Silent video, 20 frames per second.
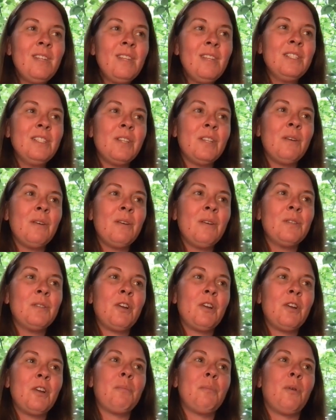And so that was
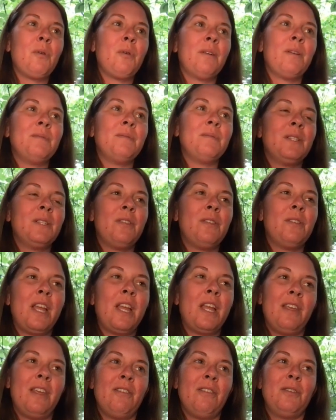very important. So
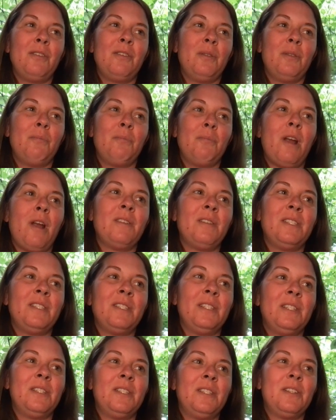thank you to the Brown
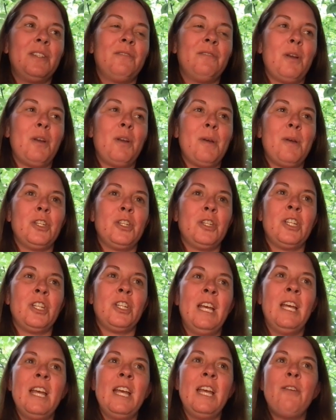sisters very much.
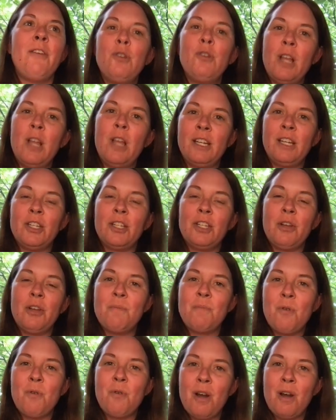If you'd like to know
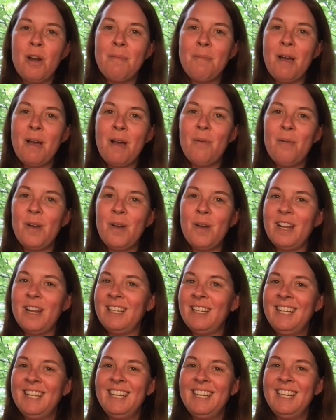more about
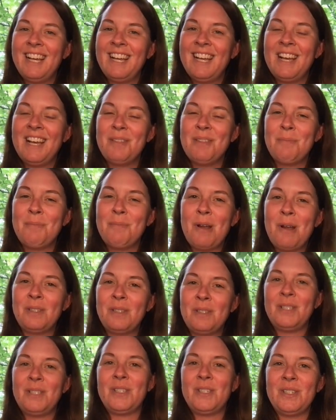what uh, the Brown
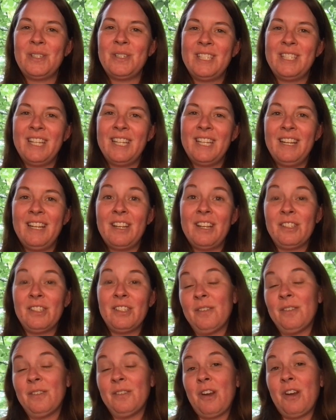sisters did. There's
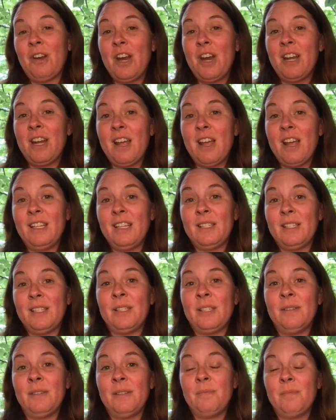a very
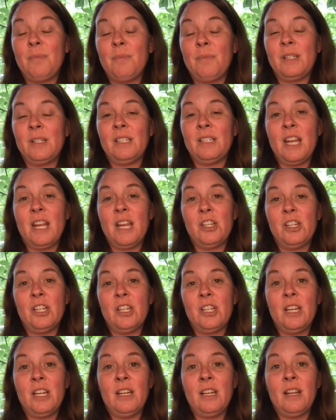nice
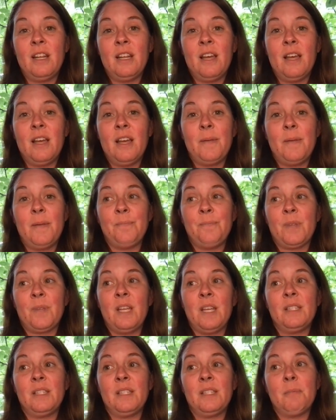presentation um,
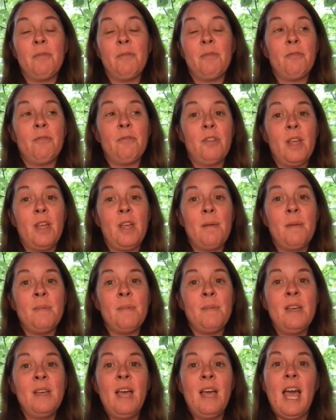exhibit for
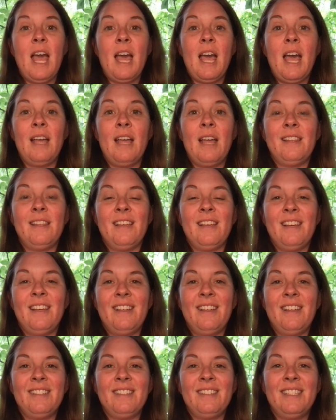them at
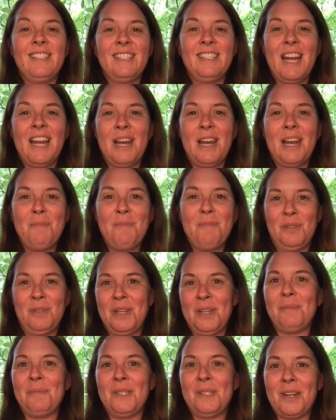the Cincinnati
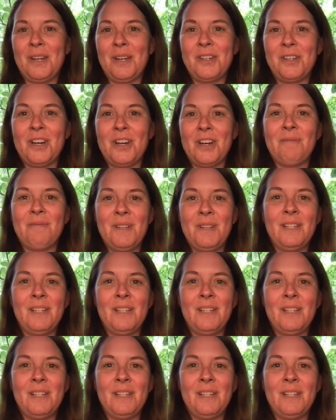Museum Center.